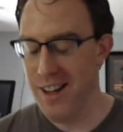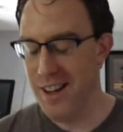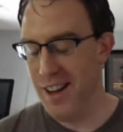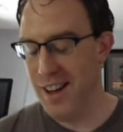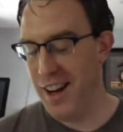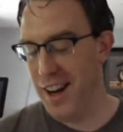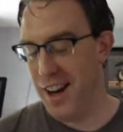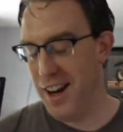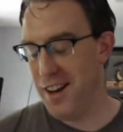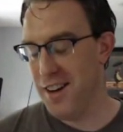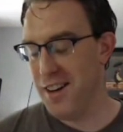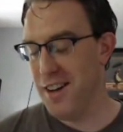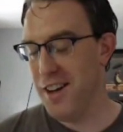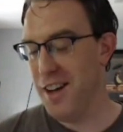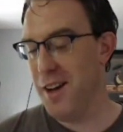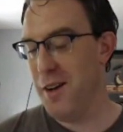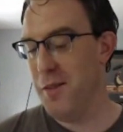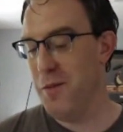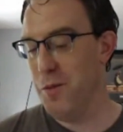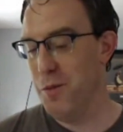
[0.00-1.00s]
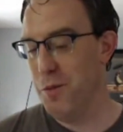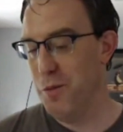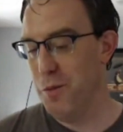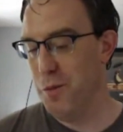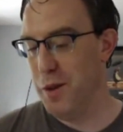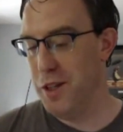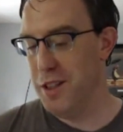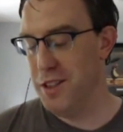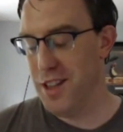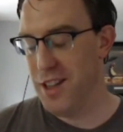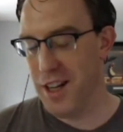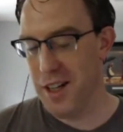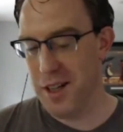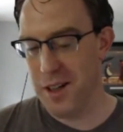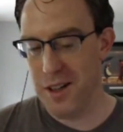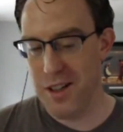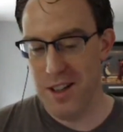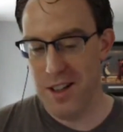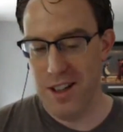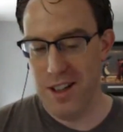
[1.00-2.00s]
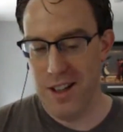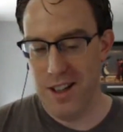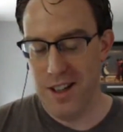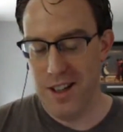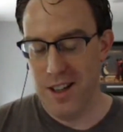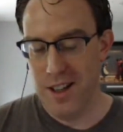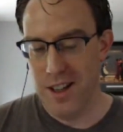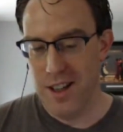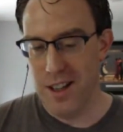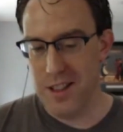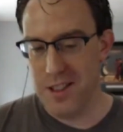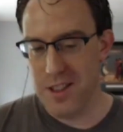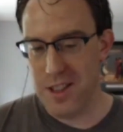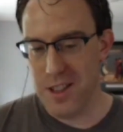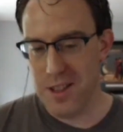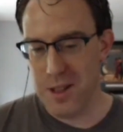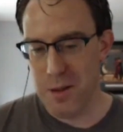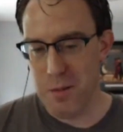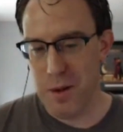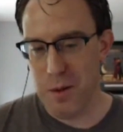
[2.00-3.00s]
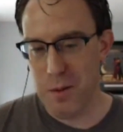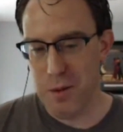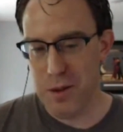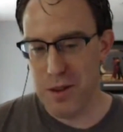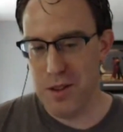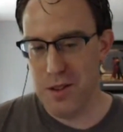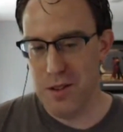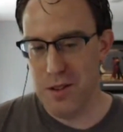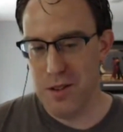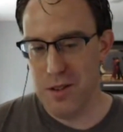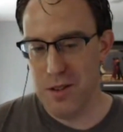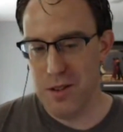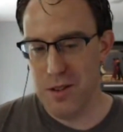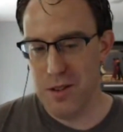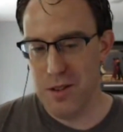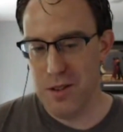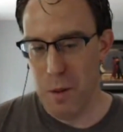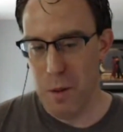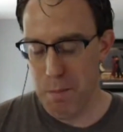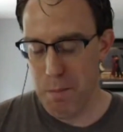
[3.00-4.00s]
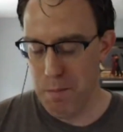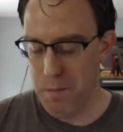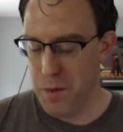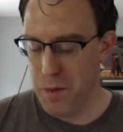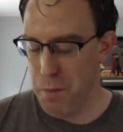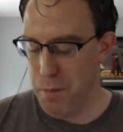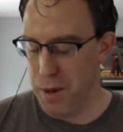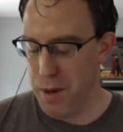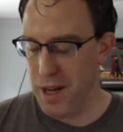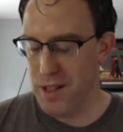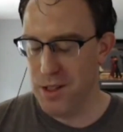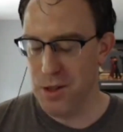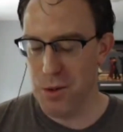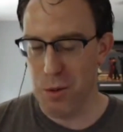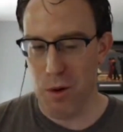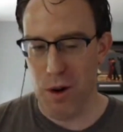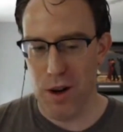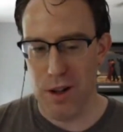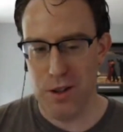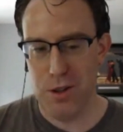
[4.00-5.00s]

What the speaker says: And we designed a a system that was the pins were on